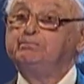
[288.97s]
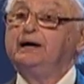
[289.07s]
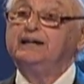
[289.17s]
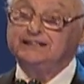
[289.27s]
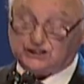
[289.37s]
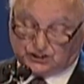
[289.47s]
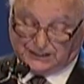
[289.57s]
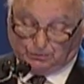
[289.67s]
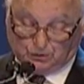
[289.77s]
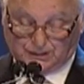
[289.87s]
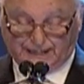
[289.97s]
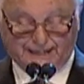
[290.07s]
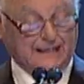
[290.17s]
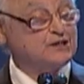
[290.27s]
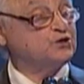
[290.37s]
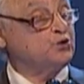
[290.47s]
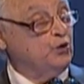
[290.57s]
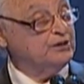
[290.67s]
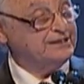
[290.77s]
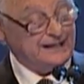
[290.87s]
burnished limousine
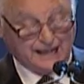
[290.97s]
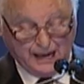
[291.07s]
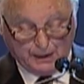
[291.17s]
escorted